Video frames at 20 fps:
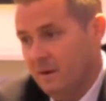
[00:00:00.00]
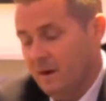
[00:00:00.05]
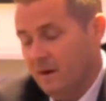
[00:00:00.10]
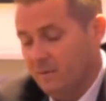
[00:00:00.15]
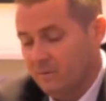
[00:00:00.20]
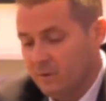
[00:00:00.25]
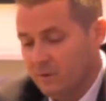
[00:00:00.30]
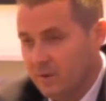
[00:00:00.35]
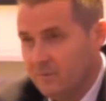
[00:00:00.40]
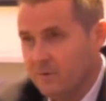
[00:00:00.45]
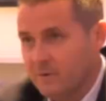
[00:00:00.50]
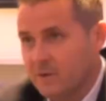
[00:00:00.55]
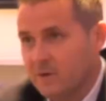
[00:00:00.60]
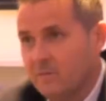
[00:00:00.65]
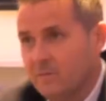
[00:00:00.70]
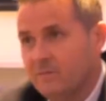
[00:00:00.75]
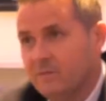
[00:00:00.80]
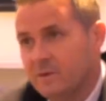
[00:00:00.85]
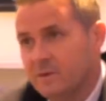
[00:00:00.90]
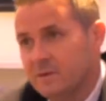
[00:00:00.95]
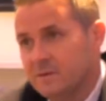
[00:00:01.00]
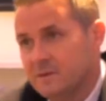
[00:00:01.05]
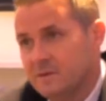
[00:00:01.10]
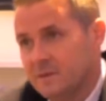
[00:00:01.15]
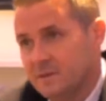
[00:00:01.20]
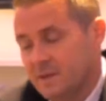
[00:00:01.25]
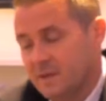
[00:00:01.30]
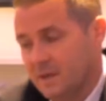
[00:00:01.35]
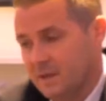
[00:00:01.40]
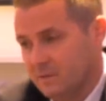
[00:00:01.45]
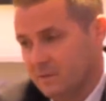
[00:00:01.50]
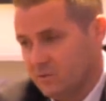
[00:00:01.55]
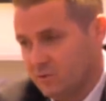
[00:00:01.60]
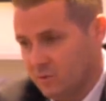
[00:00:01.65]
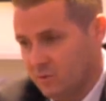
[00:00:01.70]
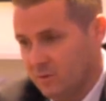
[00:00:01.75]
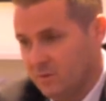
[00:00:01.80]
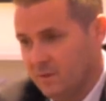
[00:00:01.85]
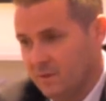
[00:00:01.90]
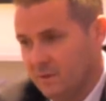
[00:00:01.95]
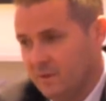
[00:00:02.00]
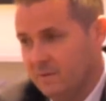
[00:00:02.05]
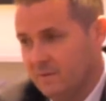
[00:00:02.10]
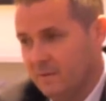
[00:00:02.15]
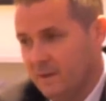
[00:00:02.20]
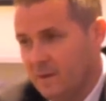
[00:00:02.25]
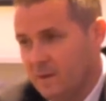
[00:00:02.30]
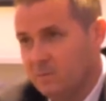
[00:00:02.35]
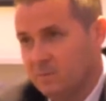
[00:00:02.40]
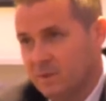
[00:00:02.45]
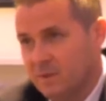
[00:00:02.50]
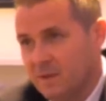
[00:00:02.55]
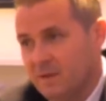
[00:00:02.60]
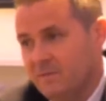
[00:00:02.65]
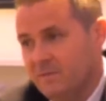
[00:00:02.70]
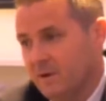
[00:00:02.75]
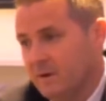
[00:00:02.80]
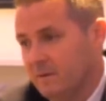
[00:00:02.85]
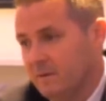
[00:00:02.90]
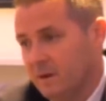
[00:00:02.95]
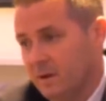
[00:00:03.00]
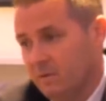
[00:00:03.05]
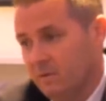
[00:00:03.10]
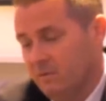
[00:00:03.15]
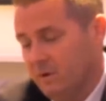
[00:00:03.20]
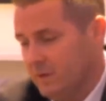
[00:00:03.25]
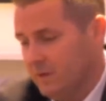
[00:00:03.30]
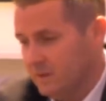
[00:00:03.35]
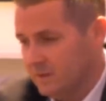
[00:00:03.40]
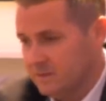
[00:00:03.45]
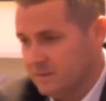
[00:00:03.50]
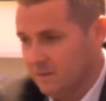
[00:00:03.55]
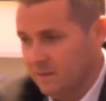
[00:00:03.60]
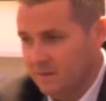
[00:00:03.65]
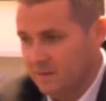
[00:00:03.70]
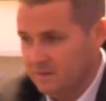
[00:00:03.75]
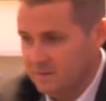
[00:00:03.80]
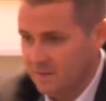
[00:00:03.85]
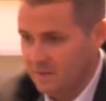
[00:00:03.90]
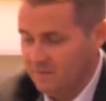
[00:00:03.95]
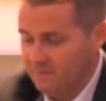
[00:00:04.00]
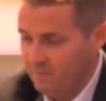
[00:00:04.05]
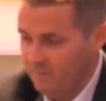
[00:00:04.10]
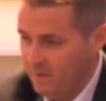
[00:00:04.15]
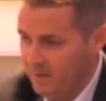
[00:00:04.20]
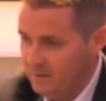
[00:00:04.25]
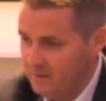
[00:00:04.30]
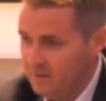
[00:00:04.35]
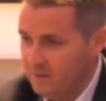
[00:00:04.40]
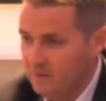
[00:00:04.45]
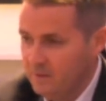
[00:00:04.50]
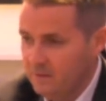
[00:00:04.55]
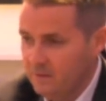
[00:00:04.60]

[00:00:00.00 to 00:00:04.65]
I've got every confidence in Dean and Stuart that they will deliver. And already the signings they've made,